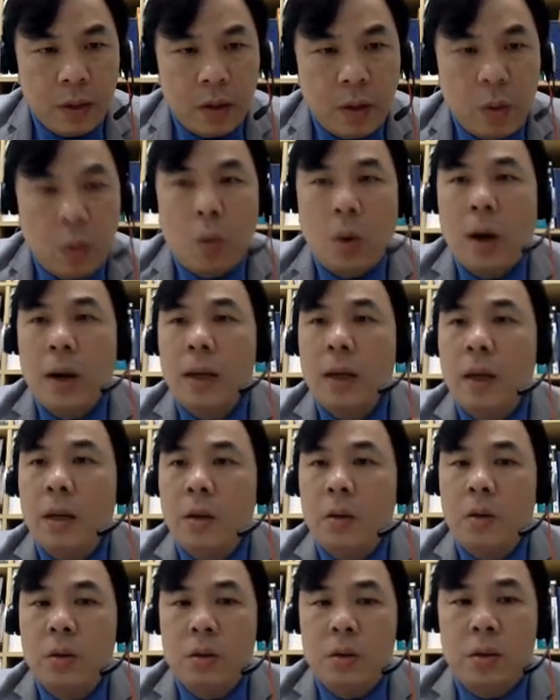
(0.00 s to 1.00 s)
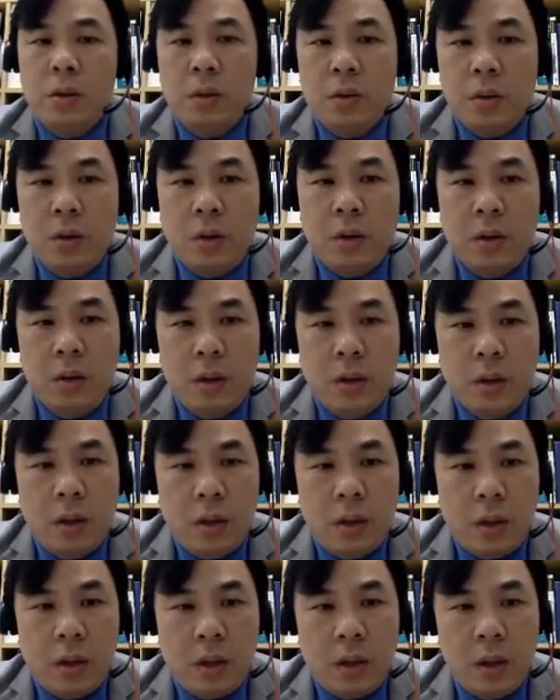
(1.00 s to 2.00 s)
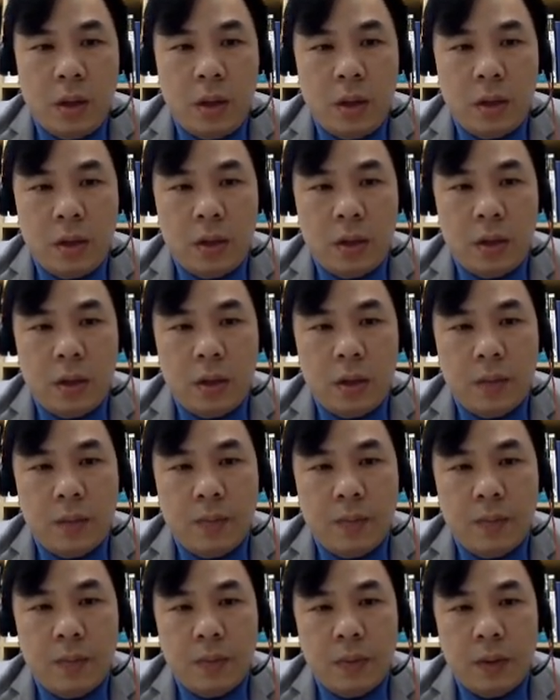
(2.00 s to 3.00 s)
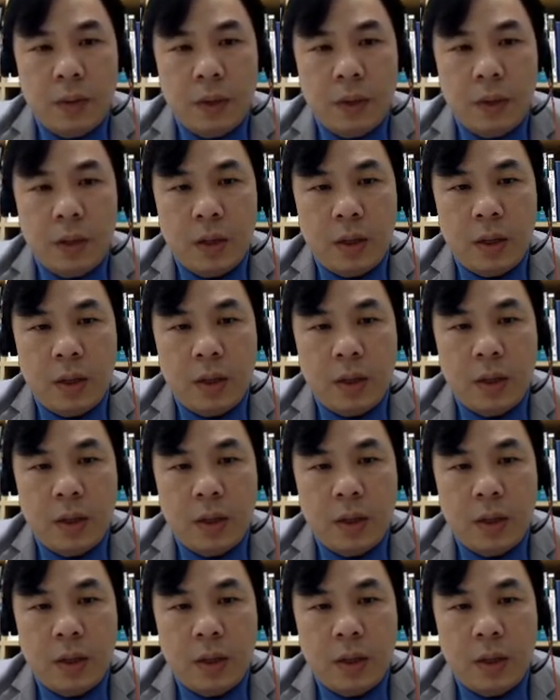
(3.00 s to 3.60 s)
y equals 0 is the